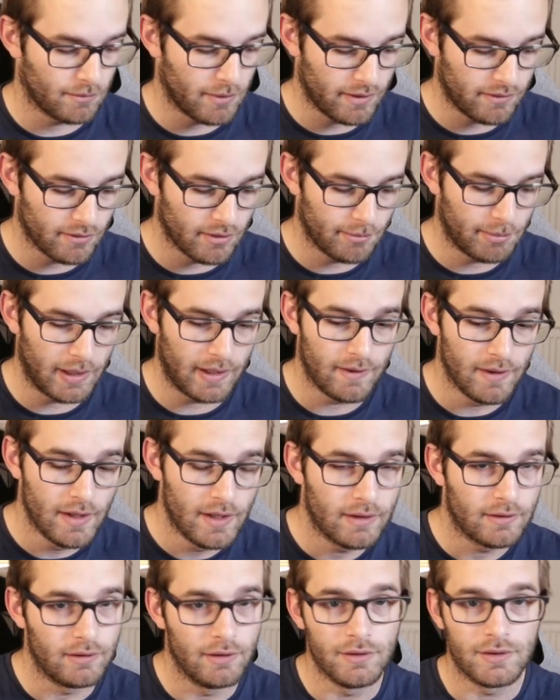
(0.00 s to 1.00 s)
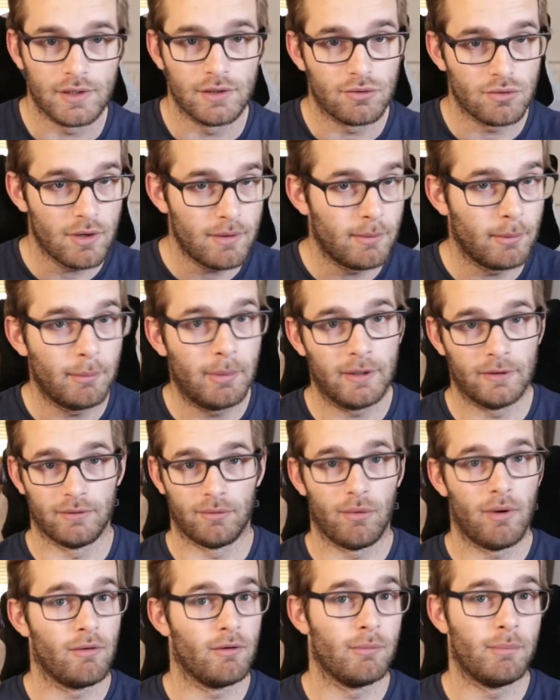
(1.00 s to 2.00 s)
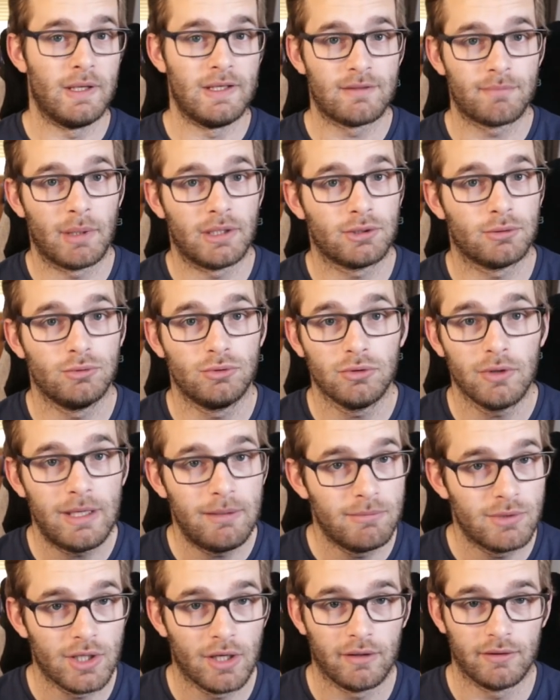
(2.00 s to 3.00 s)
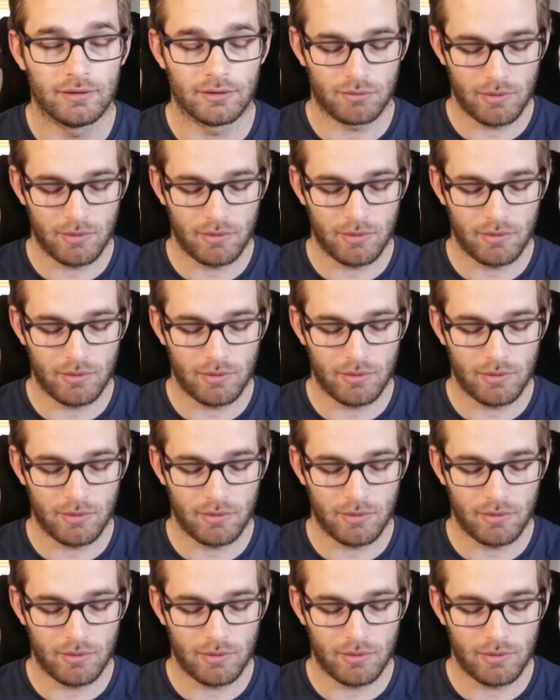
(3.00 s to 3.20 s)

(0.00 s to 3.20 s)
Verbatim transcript: whether it be lucid dreaming pills, whether it be special dream journals,